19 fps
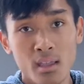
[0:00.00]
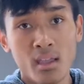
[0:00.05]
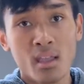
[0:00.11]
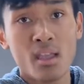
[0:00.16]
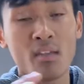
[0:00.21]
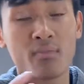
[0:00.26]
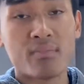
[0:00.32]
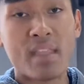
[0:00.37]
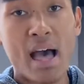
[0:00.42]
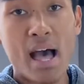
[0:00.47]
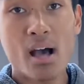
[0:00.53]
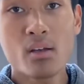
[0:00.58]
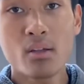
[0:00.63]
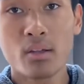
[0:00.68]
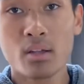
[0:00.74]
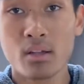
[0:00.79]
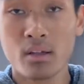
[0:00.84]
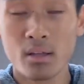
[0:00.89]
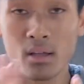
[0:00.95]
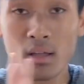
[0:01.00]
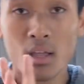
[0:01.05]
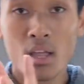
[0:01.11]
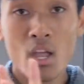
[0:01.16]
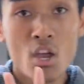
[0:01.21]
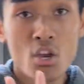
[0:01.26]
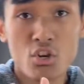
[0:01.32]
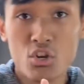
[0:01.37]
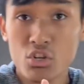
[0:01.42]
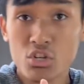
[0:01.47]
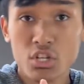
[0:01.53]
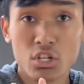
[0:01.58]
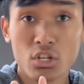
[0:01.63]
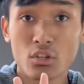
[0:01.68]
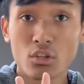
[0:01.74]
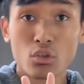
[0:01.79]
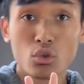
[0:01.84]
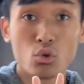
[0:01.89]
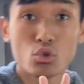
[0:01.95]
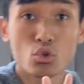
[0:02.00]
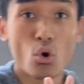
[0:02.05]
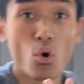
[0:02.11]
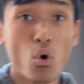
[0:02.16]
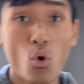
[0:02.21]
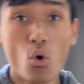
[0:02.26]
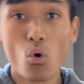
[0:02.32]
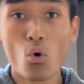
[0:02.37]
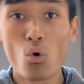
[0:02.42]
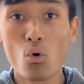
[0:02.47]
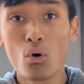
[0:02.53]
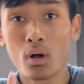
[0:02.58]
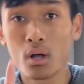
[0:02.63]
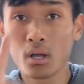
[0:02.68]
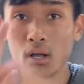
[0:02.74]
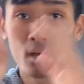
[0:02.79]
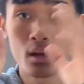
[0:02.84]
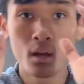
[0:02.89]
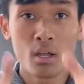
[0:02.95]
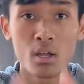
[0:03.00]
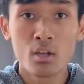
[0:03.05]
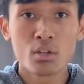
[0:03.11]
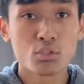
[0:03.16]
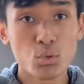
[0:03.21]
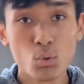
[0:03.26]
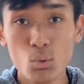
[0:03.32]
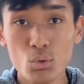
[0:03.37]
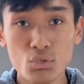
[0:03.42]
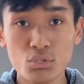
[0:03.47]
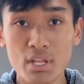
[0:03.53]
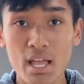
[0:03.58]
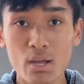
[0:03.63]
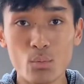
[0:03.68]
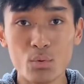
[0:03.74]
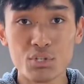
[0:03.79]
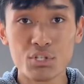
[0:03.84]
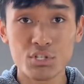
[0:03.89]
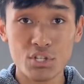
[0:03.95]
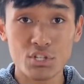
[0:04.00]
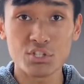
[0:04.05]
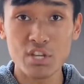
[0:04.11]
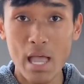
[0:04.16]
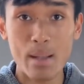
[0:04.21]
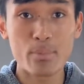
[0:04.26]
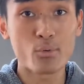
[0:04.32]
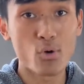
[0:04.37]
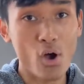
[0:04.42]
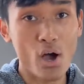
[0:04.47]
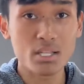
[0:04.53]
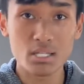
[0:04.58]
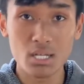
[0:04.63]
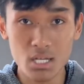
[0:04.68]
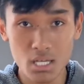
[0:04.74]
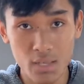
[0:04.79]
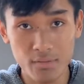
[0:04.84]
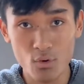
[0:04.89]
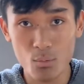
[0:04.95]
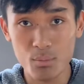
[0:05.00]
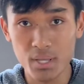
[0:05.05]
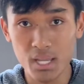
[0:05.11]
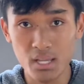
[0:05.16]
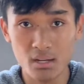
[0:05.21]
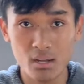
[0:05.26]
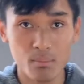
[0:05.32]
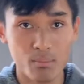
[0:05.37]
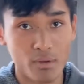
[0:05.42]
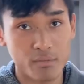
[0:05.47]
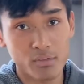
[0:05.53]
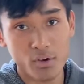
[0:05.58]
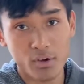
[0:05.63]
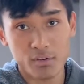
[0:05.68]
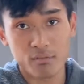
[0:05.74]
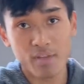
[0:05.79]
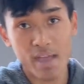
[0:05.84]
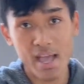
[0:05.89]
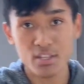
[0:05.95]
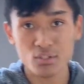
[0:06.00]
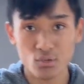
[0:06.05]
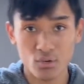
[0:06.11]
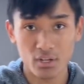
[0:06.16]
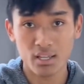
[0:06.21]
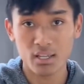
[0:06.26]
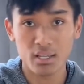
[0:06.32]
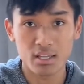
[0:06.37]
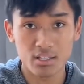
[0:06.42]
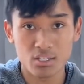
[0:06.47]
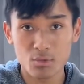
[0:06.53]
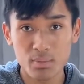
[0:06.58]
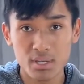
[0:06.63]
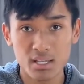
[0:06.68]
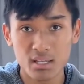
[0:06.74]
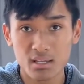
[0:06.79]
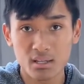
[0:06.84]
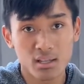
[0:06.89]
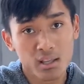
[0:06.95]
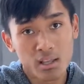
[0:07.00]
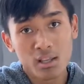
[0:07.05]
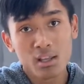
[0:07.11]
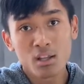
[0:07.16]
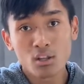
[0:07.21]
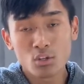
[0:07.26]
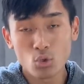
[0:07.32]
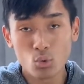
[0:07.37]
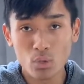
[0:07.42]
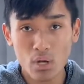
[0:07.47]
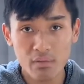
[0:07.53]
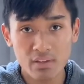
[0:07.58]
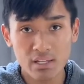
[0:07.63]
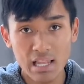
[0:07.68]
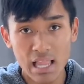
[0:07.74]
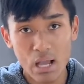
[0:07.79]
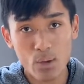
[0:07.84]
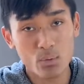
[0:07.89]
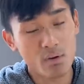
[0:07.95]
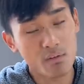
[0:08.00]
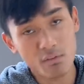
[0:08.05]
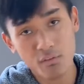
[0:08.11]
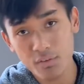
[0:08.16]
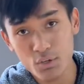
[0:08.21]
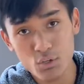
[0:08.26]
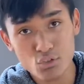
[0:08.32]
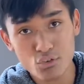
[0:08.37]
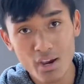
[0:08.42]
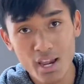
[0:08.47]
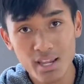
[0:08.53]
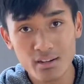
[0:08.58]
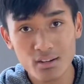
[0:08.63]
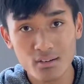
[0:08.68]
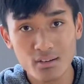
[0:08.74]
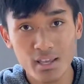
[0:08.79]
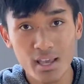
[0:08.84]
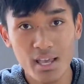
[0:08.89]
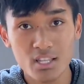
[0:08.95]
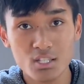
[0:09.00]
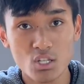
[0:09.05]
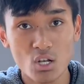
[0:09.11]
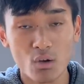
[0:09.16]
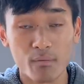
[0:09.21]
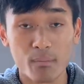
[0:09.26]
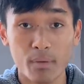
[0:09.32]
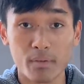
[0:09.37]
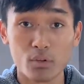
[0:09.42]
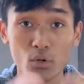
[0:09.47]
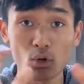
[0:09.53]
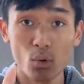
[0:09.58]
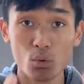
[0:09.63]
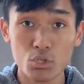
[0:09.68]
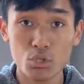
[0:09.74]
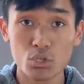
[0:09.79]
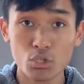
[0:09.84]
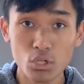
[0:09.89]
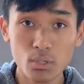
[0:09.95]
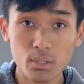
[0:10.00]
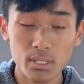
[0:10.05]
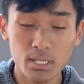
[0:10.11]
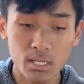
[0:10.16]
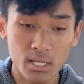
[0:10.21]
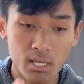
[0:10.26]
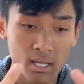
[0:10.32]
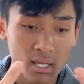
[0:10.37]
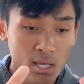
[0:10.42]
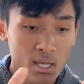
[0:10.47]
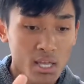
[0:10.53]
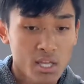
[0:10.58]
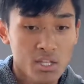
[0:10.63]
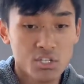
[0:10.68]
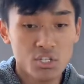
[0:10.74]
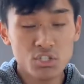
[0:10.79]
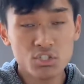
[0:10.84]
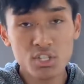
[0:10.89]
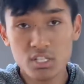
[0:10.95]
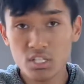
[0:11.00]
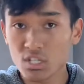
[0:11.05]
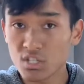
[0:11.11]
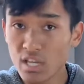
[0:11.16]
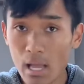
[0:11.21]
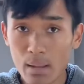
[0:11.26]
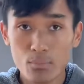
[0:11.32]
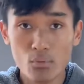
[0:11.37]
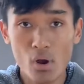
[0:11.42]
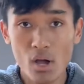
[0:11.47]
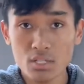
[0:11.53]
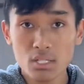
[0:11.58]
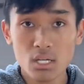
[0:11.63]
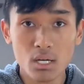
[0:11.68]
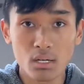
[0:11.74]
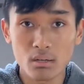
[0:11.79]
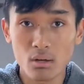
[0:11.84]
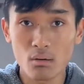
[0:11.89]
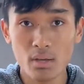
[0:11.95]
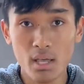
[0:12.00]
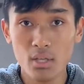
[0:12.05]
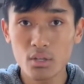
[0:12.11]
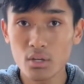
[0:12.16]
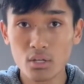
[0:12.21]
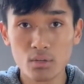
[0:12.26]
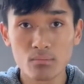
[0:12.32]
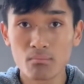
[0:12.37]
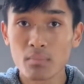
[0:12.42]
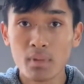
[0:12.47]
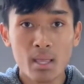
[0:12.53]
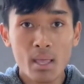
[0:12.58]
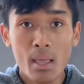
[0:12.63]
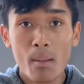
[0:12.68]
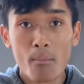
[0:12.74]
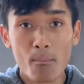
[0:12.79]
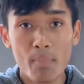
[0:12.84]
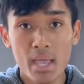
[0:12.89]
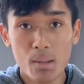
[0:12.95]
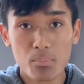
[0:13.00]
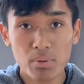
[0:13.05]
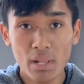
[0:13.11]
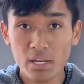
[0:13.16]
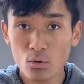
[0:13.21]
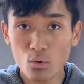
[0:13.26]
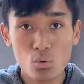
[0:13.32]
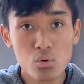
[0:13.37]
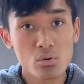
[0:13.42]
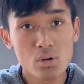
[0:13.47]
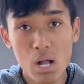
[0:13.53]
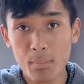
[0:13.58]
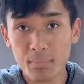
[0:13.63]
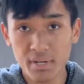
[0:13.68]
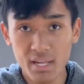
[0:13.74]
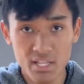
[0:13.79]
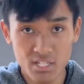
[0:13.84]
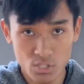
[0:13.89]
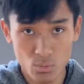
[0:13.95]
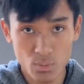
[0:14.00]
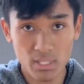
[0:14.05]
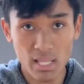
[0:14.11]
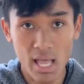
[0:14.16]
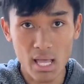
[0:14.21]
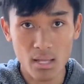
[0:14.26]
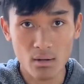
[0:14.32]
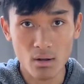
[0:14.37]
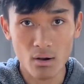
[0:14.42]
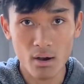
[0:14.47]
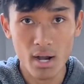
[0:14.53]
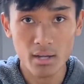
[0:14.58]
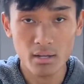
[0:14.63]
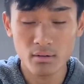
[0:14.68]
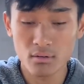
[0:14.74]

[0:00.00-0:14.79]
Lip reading: Now, you're gonna use your whole tool set, which is the jab, cross, hook if you're a beginner, but if you're advanced or intermediate, do whatever you like, whatever feels right, okay? So, but you don't know what you're doing, just stick to jab, cross, hook, okay? You can make plenty of cool combinations with that, all right?